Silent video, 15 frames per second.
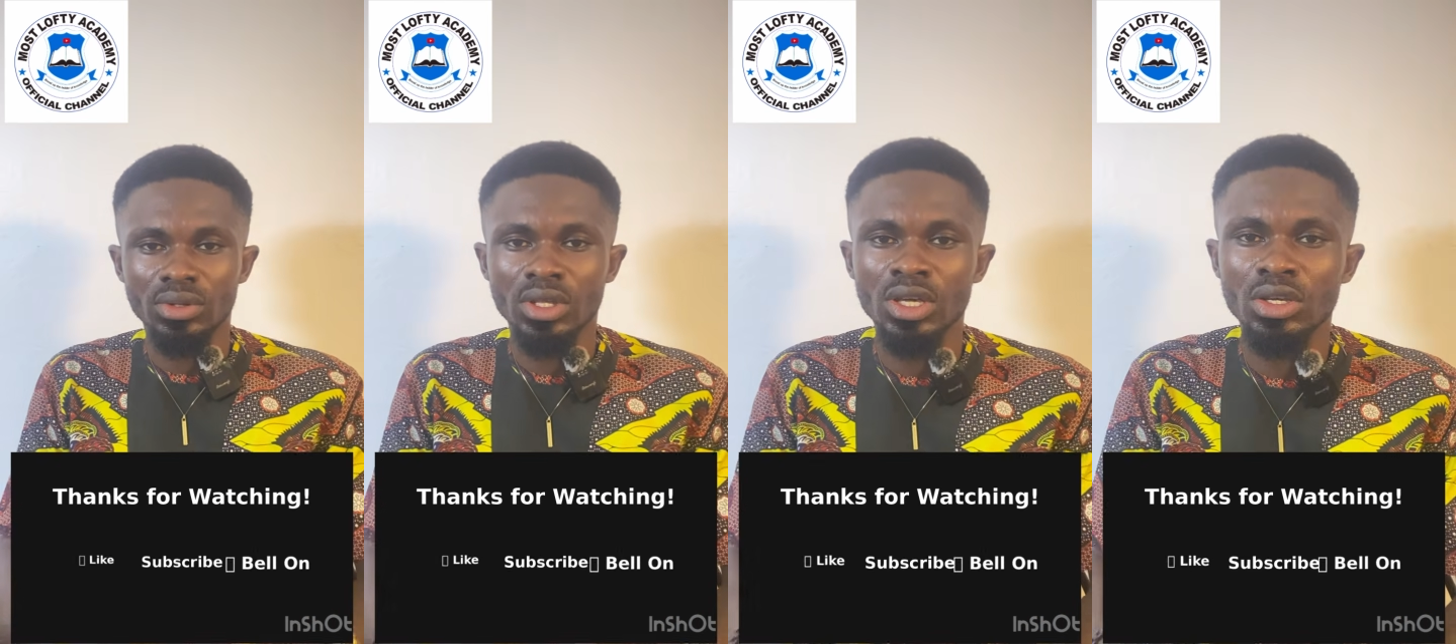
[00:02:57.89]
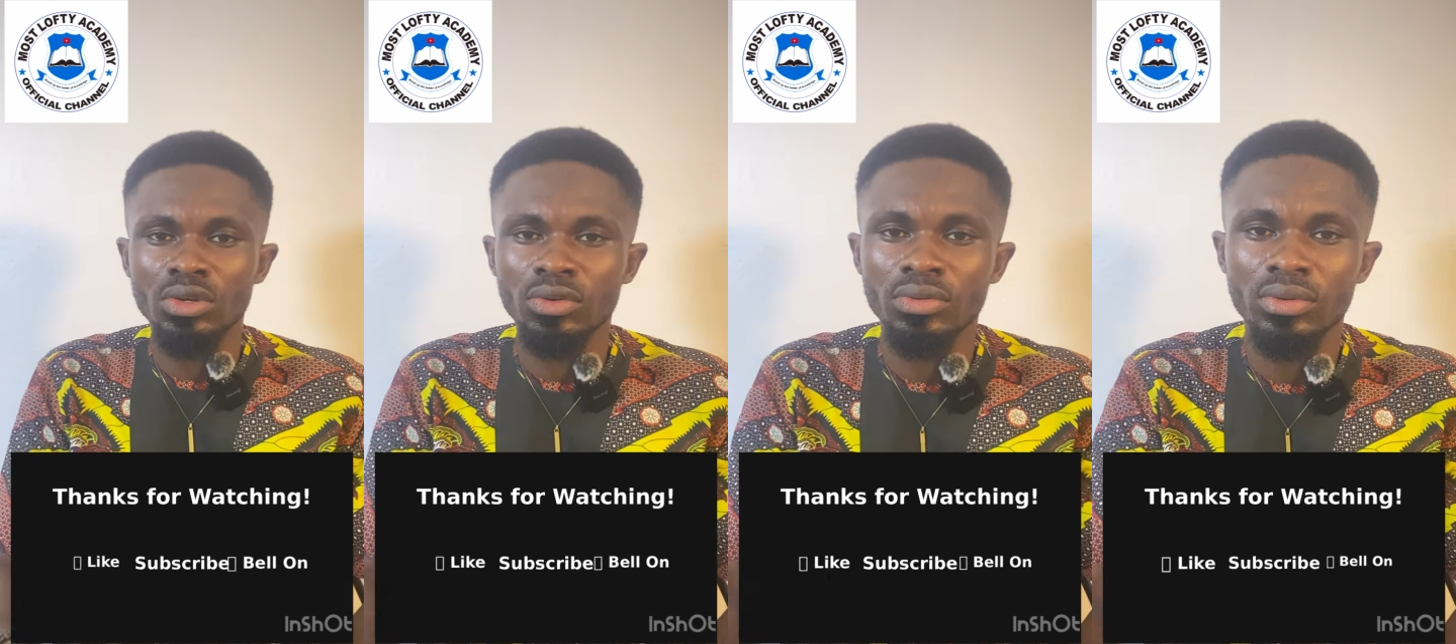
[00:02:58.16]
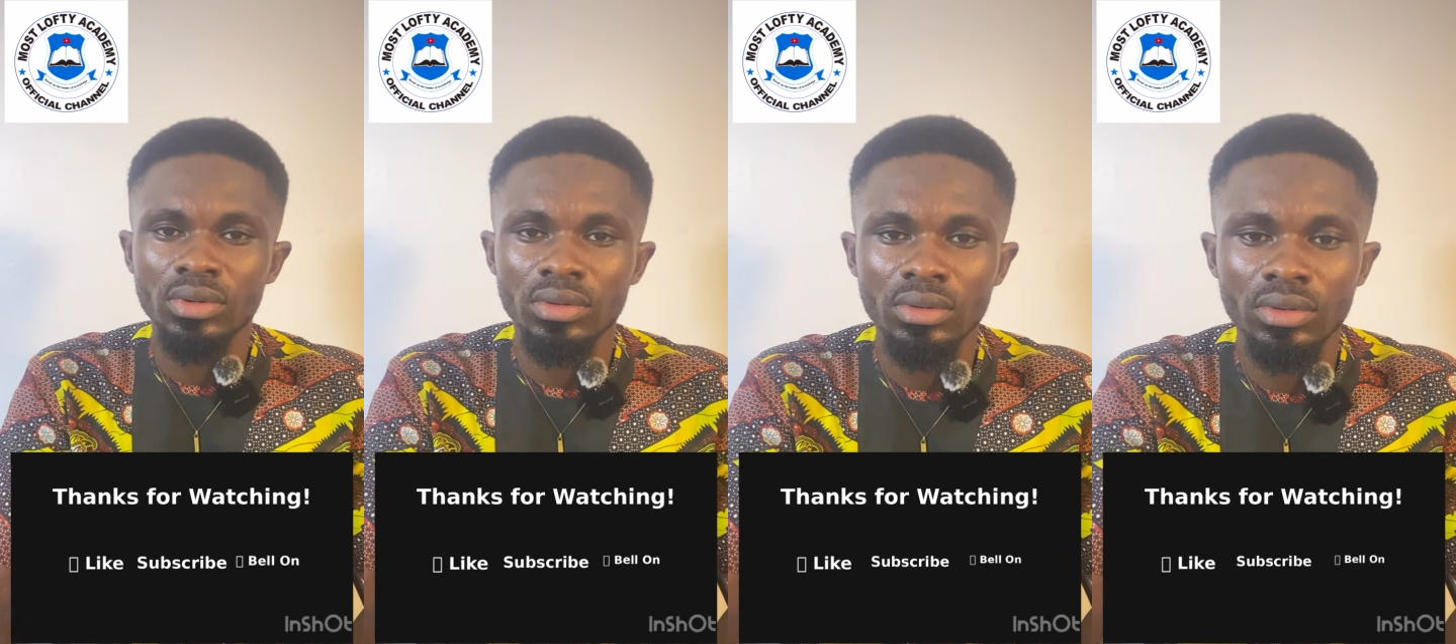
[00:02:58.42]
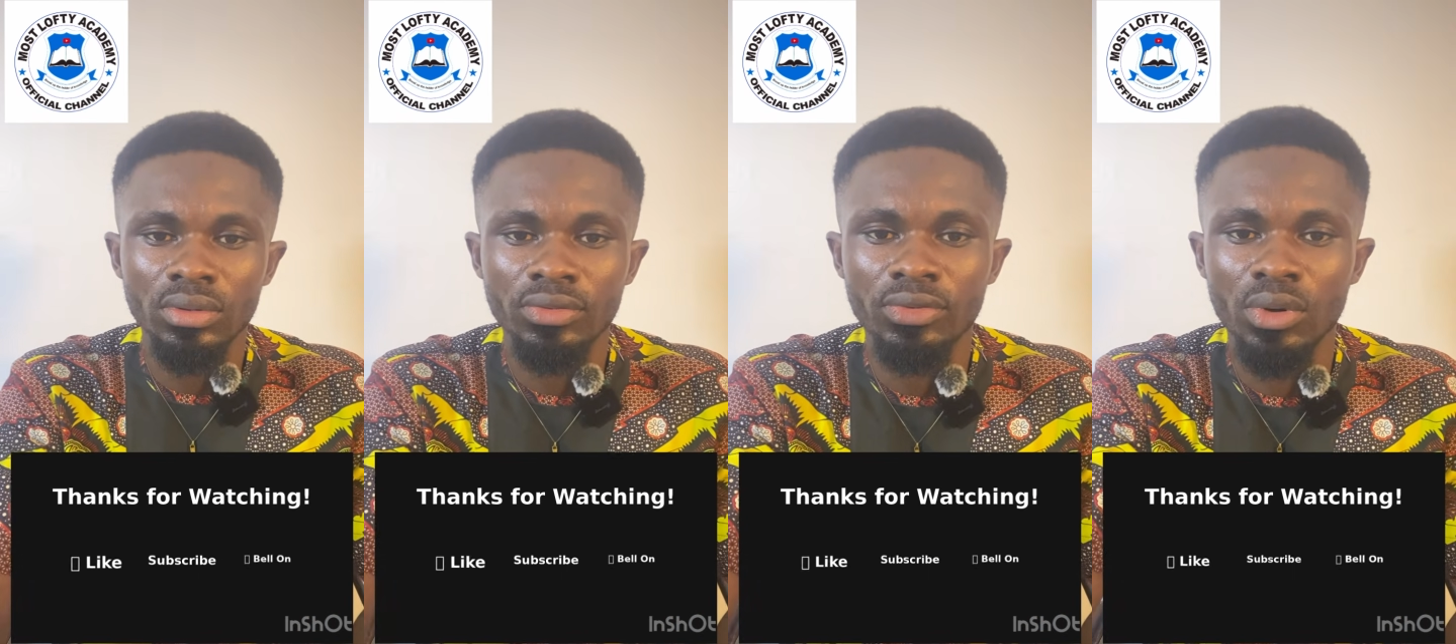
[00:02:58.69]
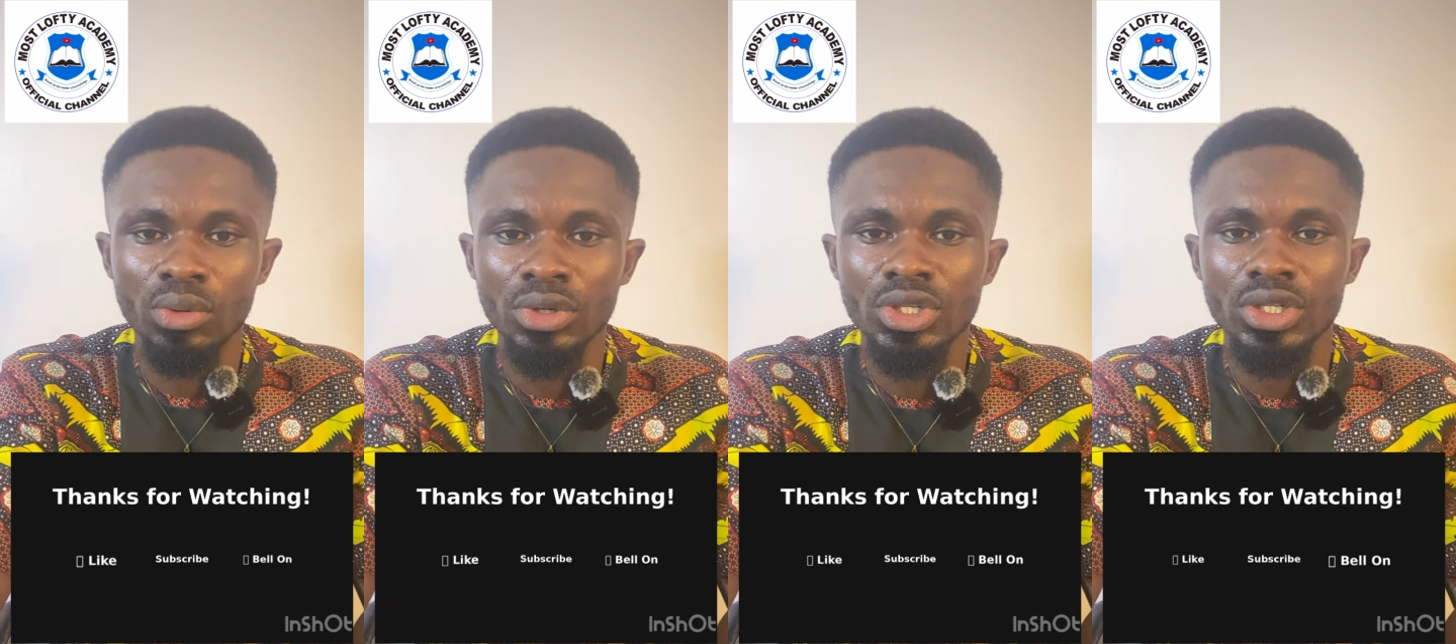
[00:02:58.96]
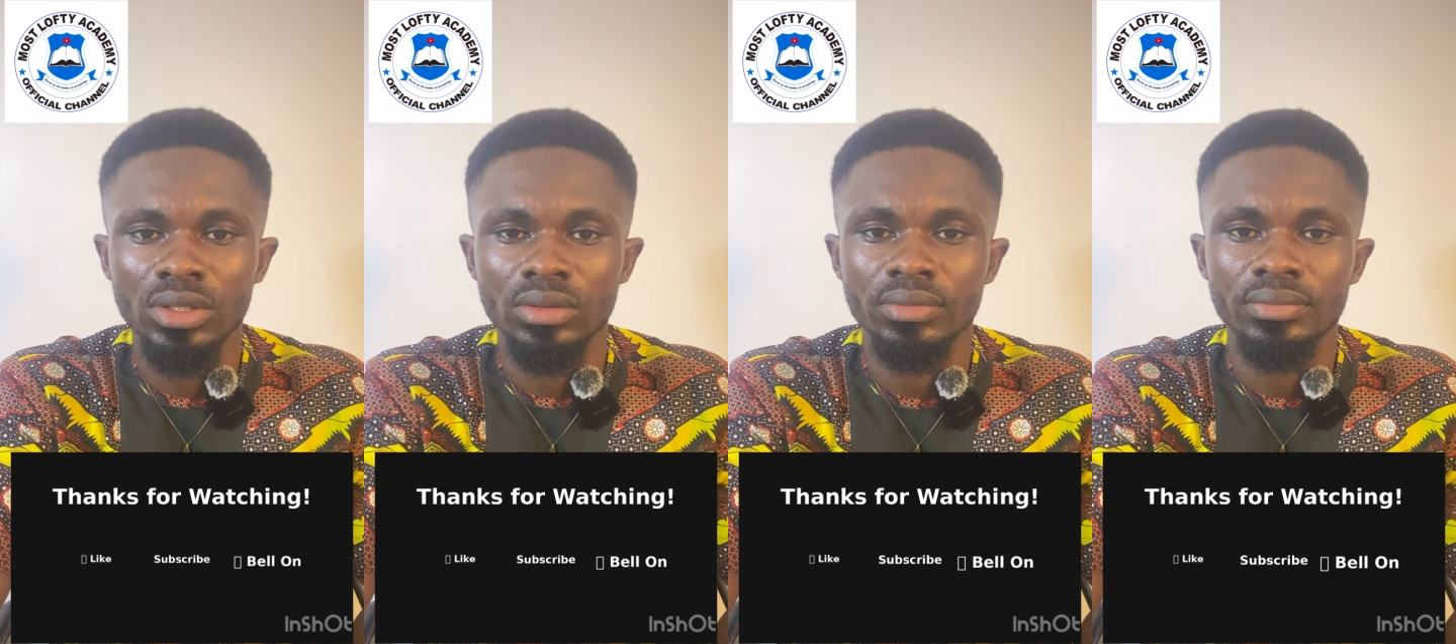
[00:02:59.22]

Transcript: Thank you for watching.